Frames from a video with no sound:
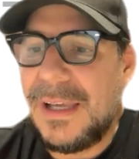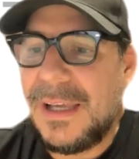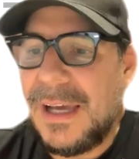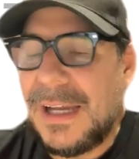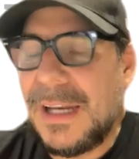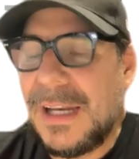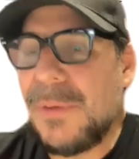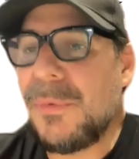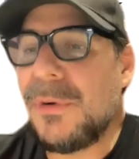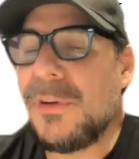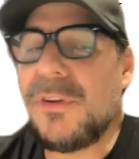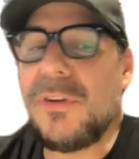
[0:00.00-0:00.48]

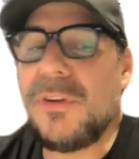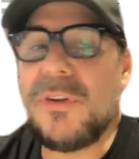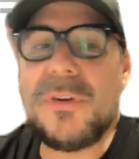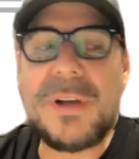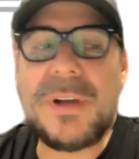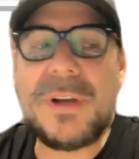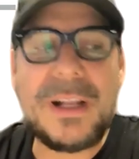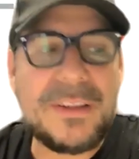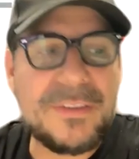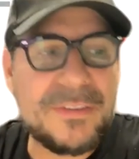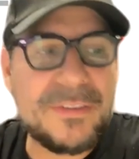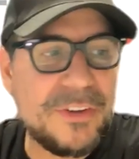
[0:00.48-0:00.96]
Then when you
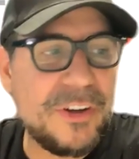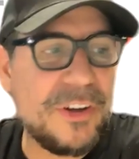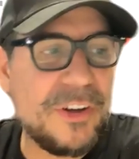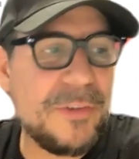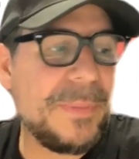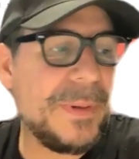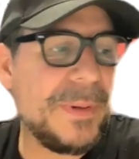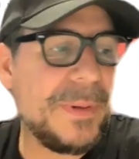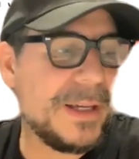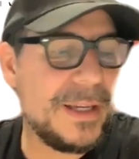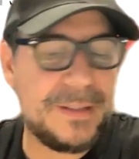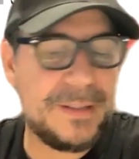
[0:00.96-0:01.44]
look at
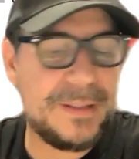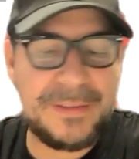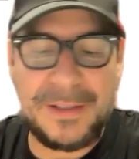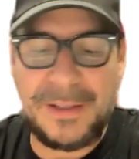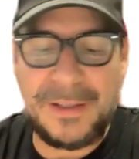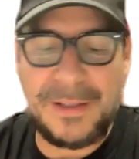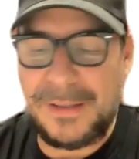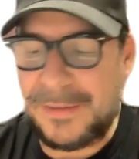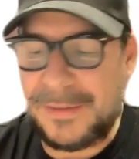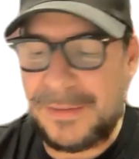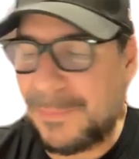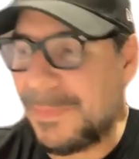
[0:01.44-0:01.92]
SoftBank as
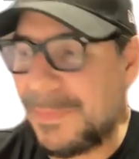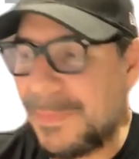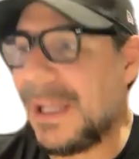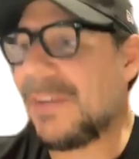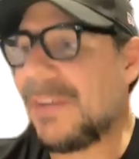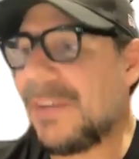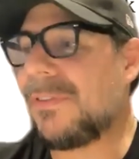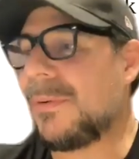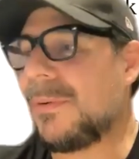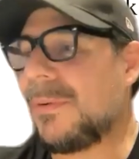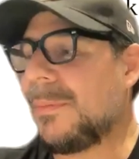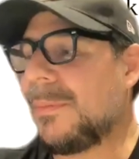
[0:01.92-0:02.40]
a
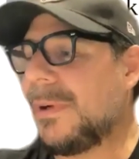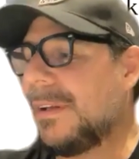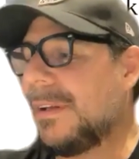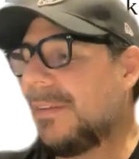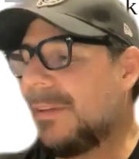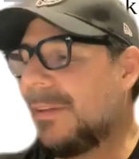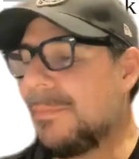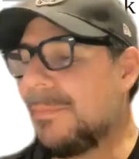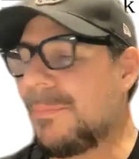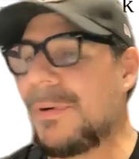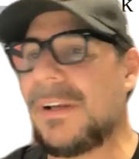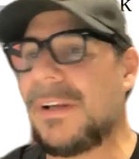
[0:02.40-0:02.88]
platform, what
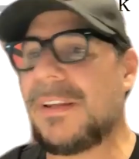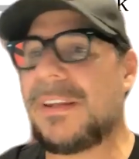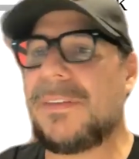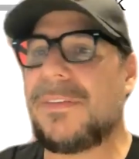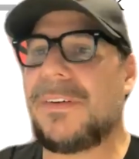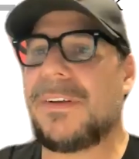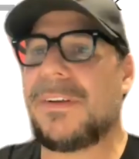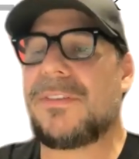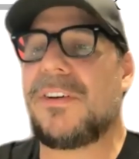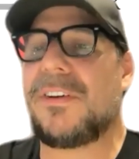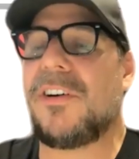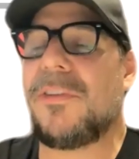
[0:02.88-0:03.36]
is impressive
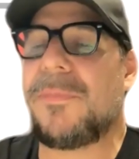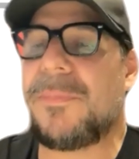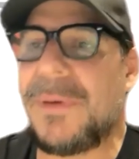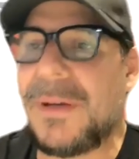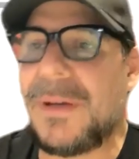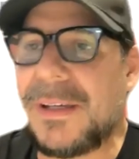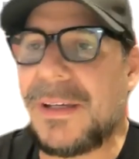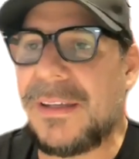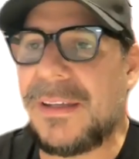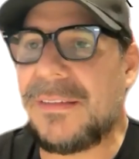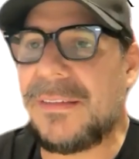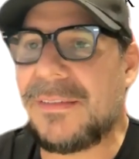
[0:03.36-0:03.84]
at
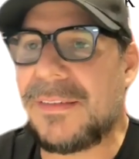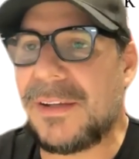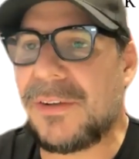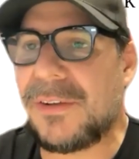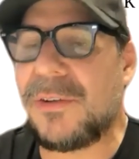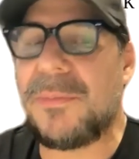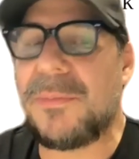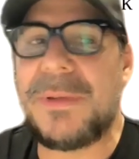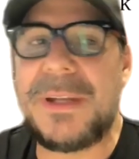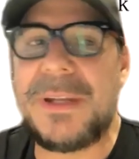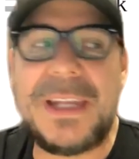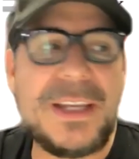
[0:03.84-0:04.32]
SoftBank is the
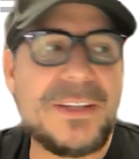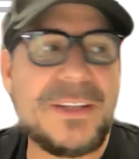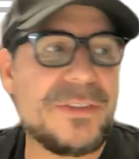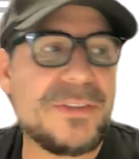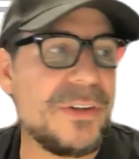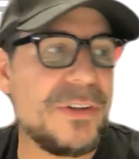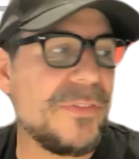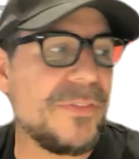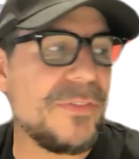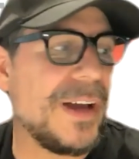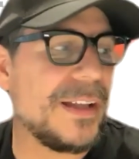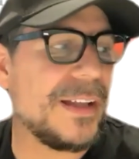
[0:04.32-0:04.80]

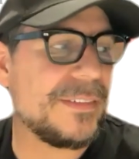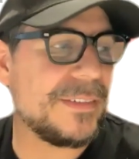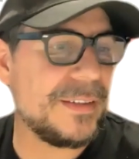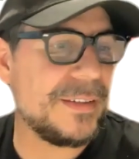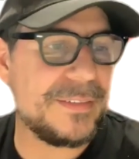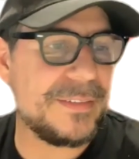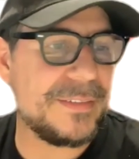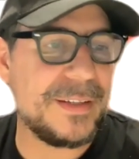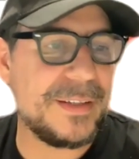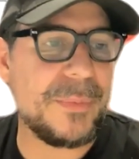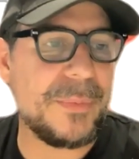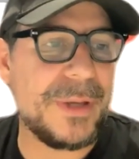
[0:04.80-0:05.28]
combination of
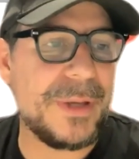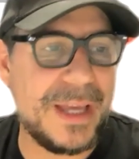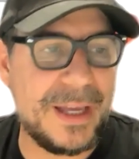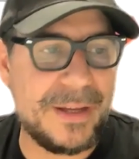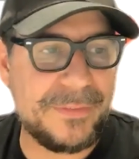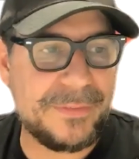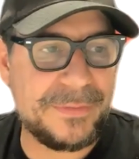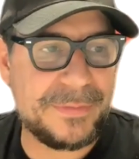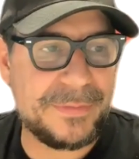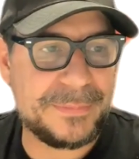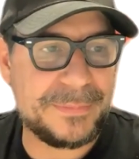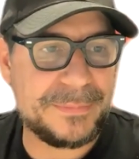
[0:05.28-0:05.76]
assets that we
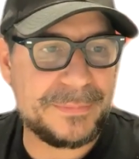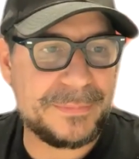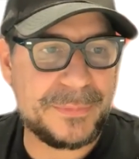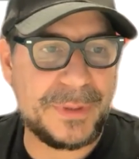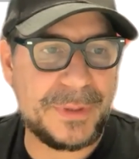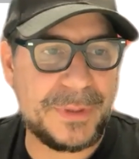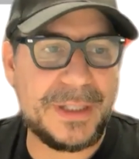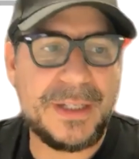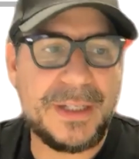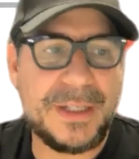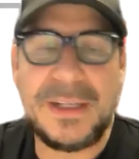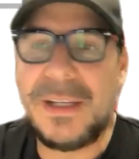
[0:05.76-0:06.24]
have,
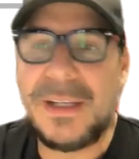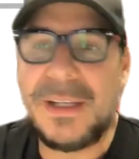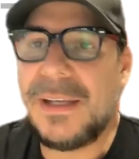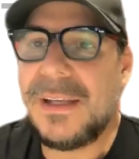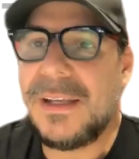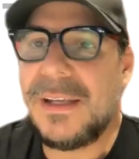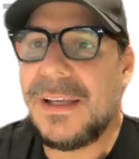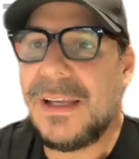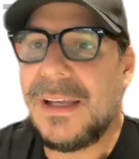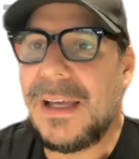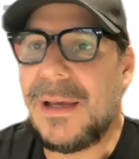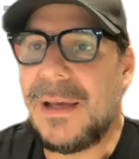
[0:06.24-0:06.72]
right?
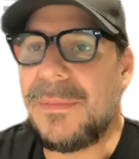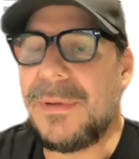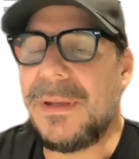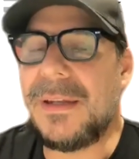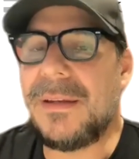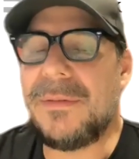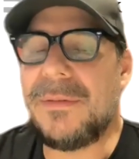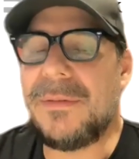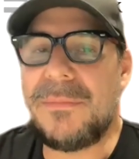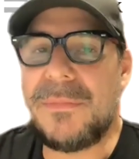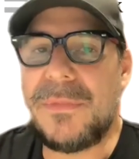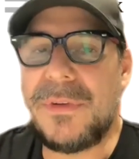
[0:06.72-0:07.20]
I
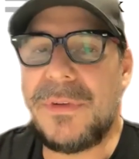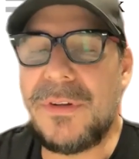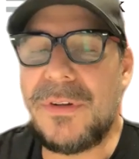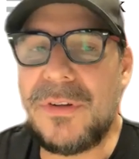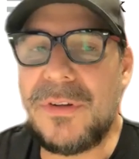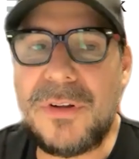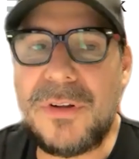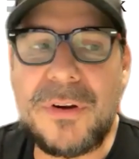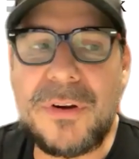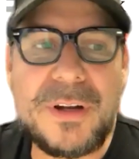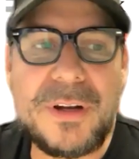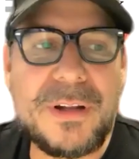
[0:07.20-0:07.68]
mean,
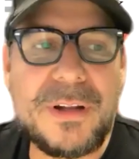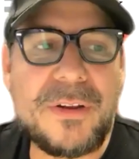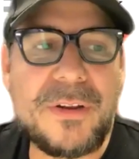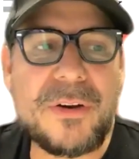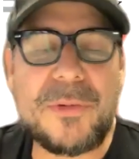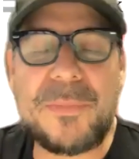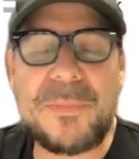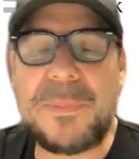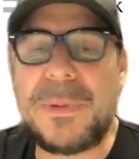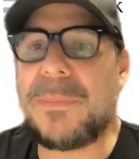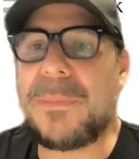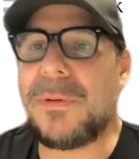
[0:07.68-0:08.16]
not a lot
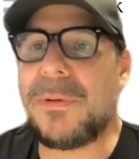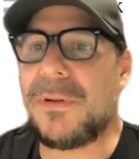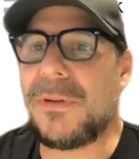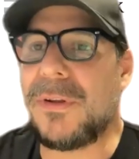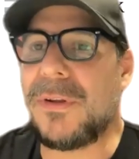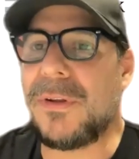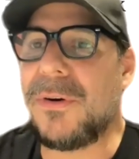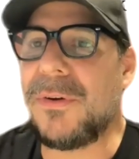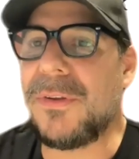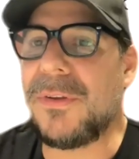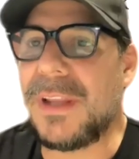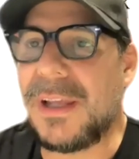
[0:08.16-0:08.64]
of people
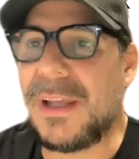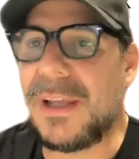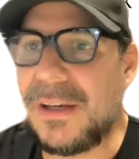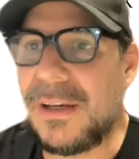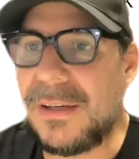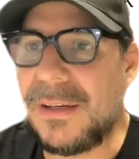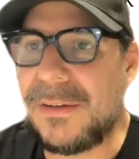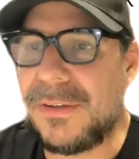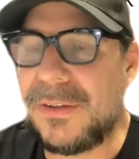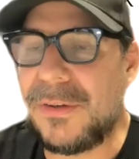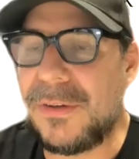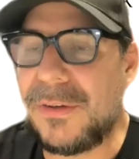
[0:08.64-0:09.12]
know that,
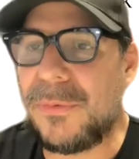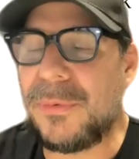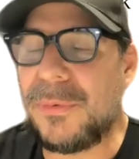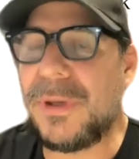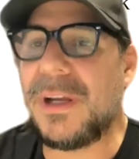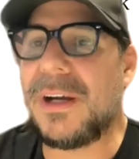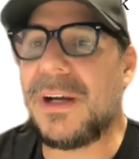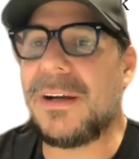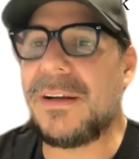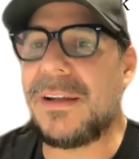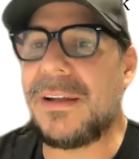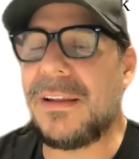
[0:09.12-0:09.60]
we
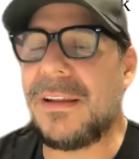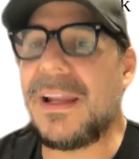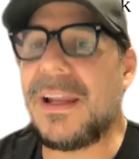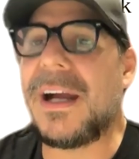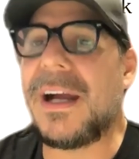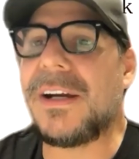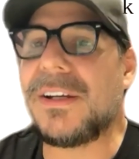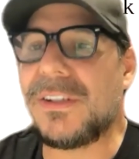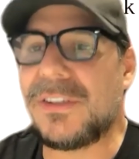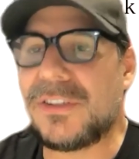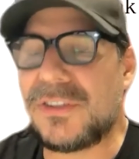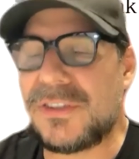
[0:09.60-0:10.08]
are the
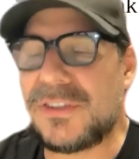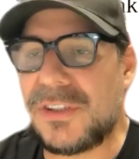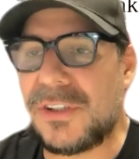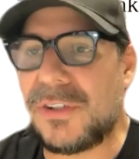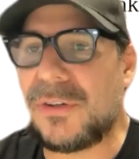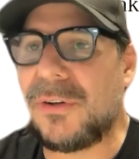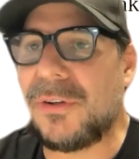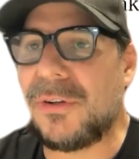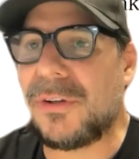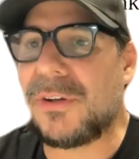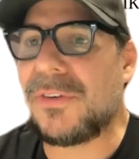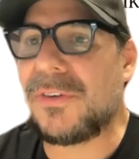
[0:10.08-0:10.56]
largest
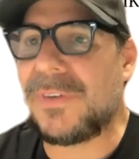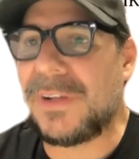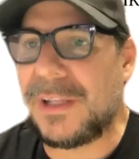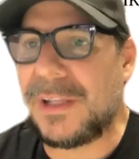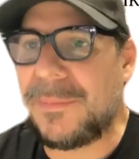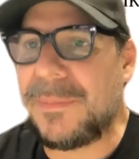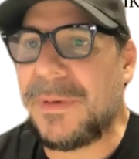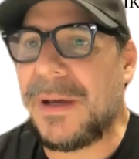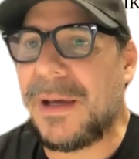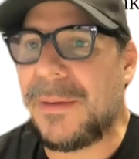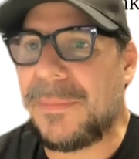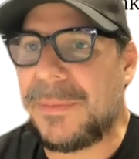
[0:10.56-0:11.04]
shareholder of
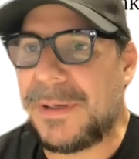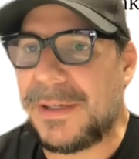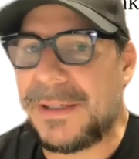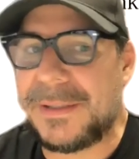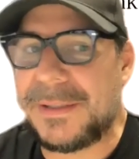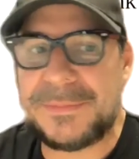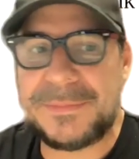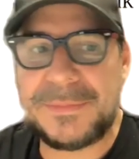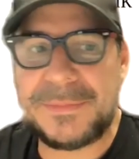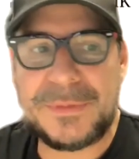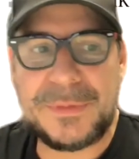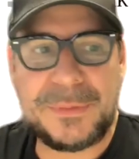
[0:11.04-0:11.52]
Alibaba,
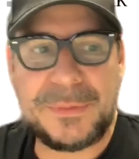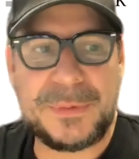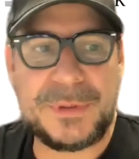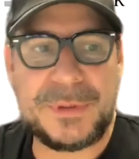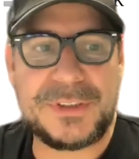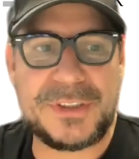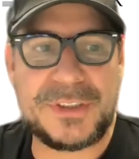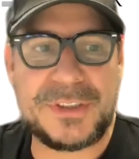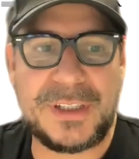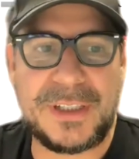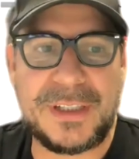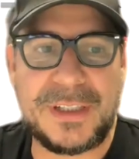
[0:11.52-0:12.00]

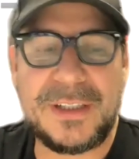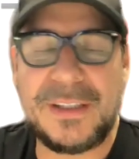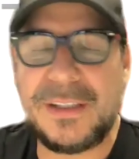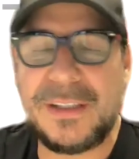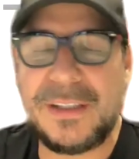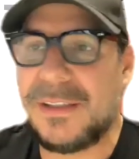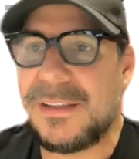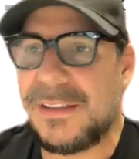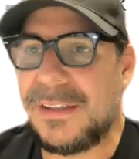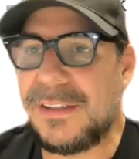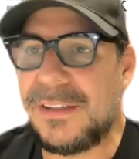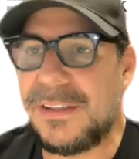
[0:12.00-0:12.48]
which
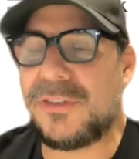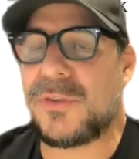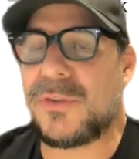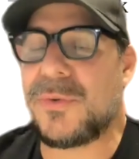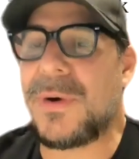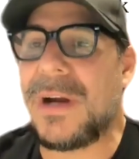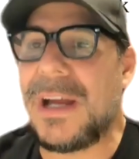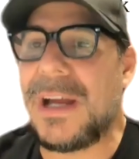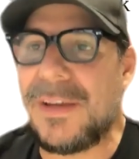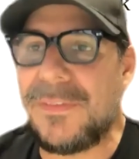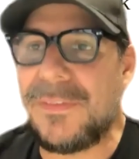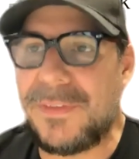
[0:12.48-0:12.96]
is
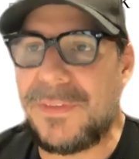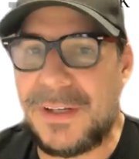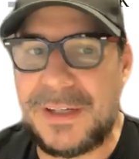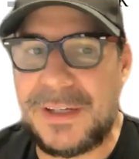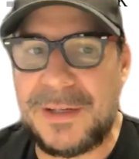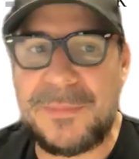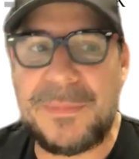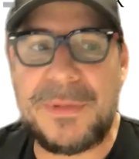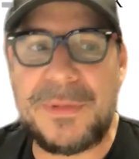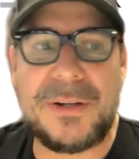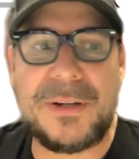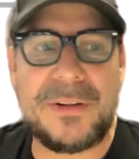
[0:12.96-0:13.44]
thriving in
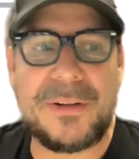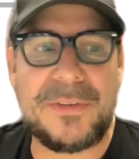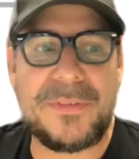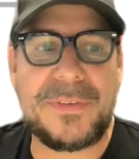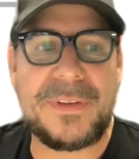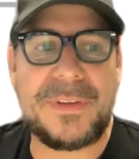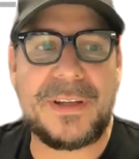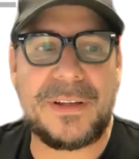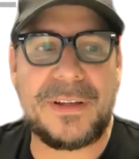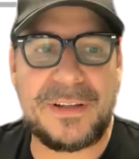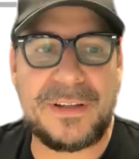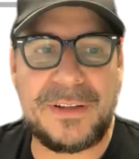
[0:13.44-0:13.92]
the middle
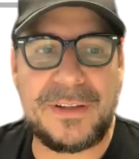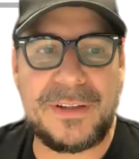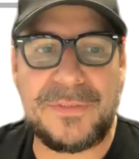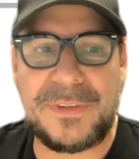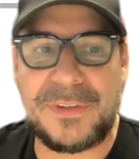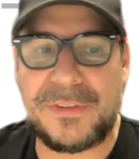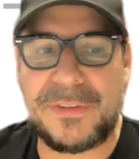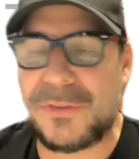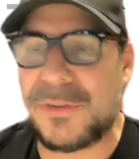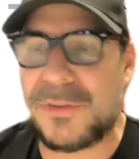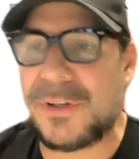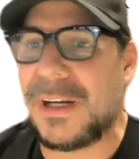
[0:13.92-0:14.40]
of
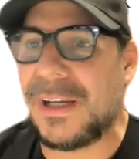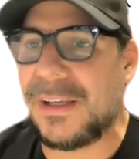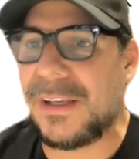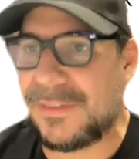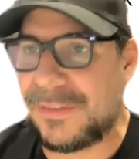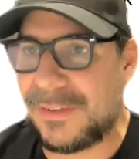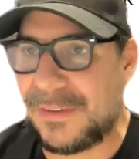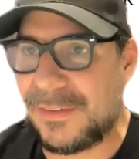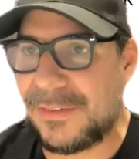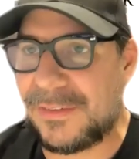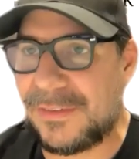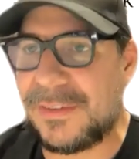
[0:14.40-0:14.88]
this
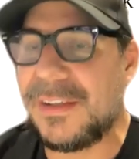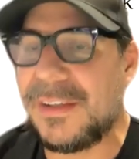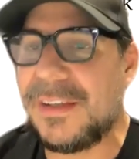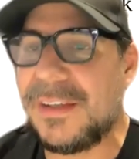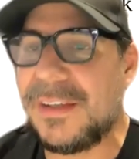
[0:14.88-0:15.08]
crisis.